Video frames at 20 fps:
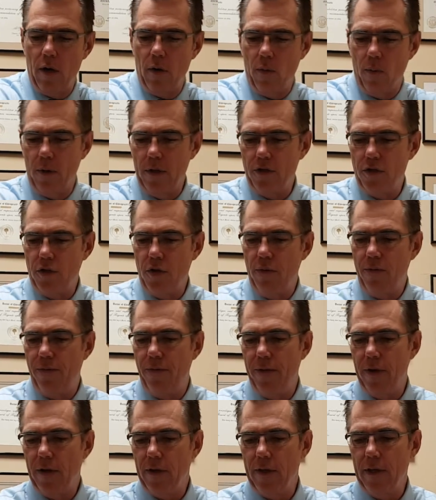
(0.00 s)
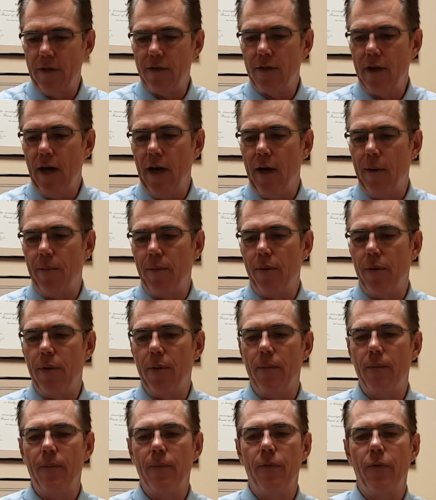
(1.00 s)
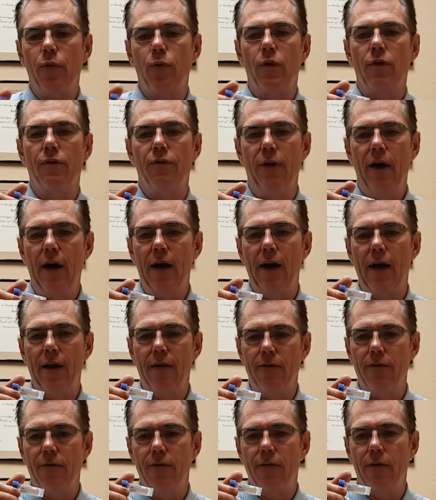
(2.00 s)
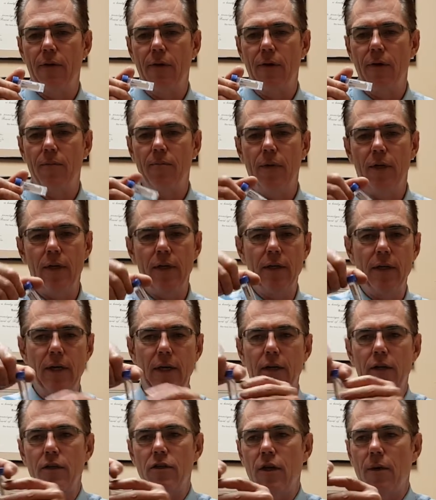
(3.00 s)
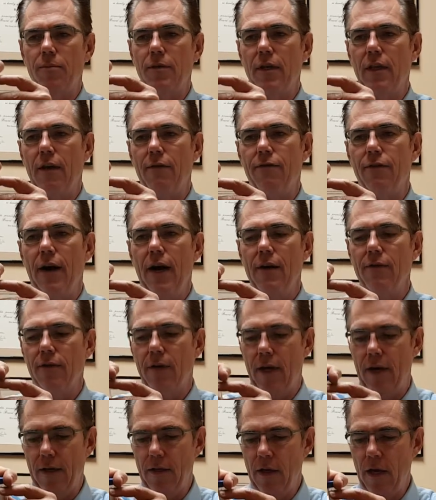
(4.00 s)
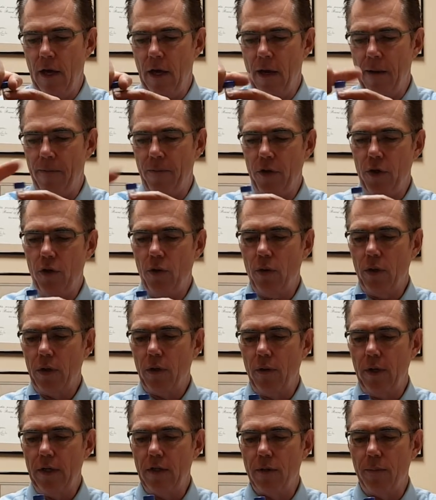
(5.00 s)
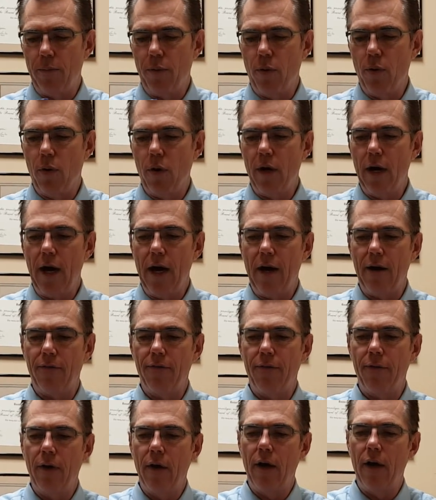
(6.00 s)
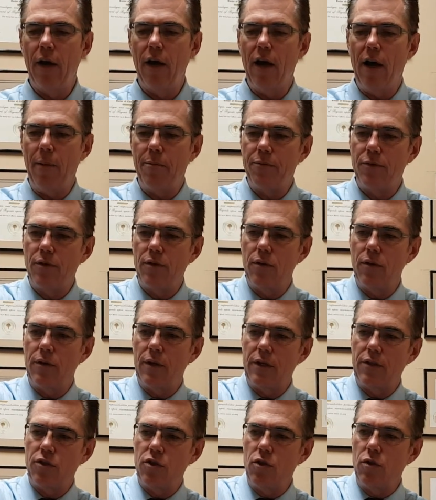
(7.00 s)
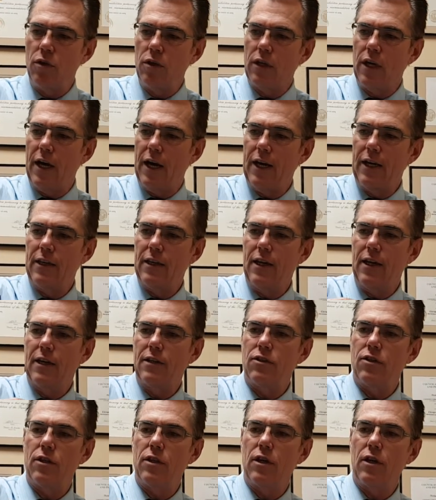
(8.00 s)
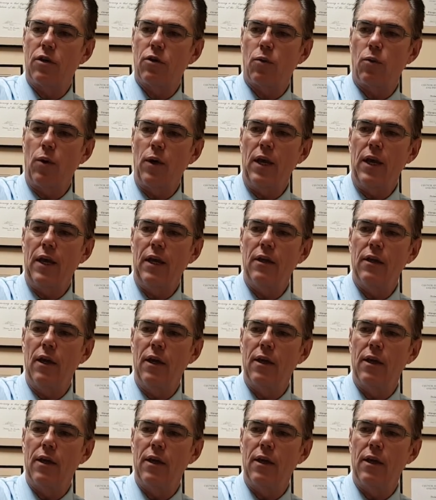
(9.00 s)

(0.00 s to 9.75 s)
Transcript: once you fill this up with 5 milliliters up to that 5 line, you are going to pour off up to the 2 line into the green